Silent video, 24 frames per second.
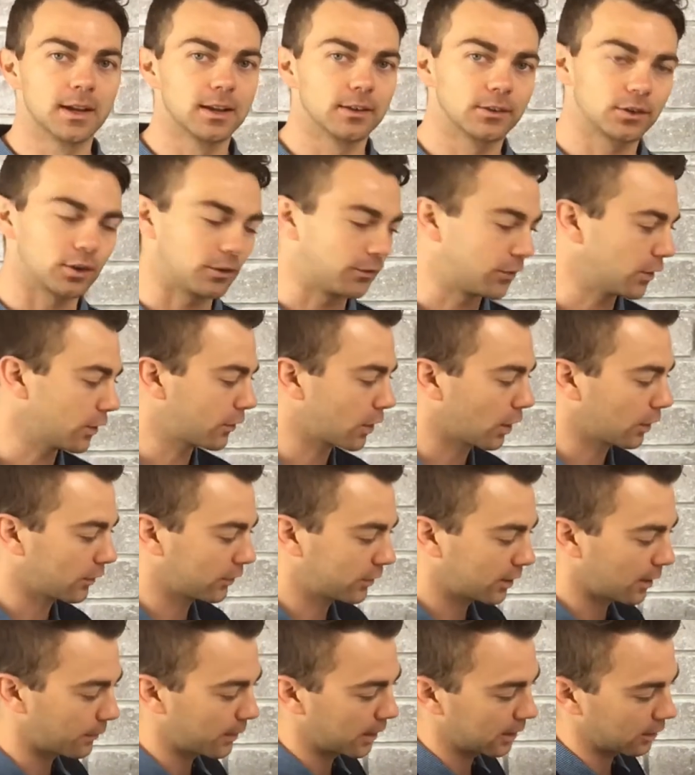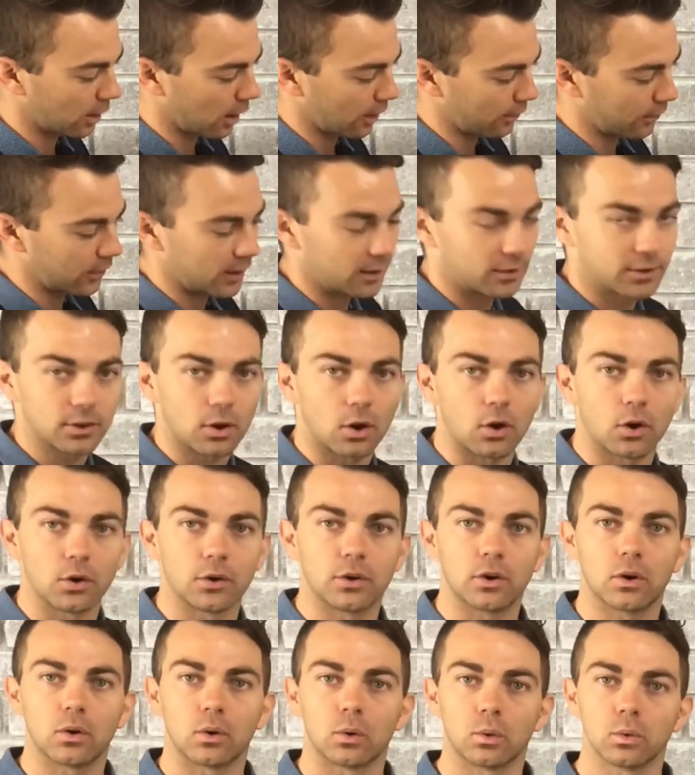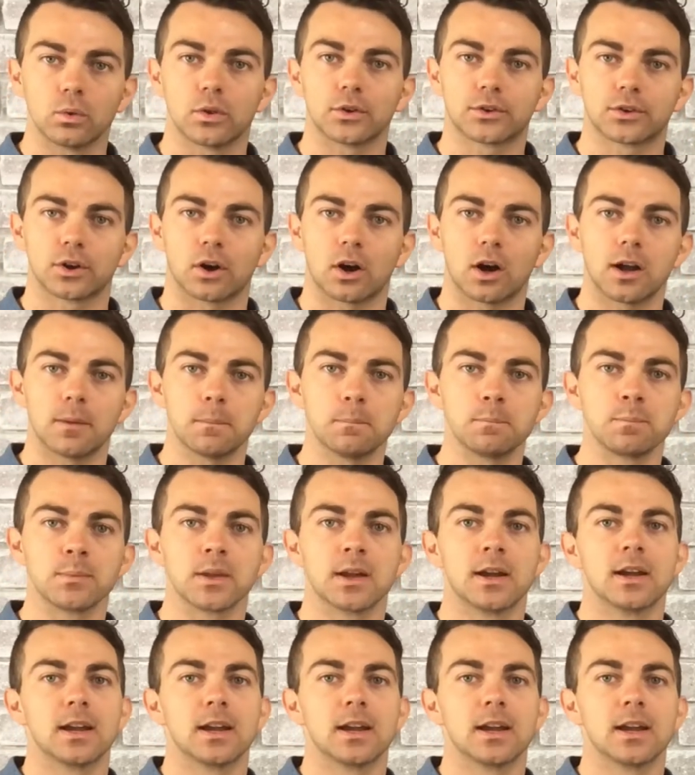So if you've got something like this on all the time,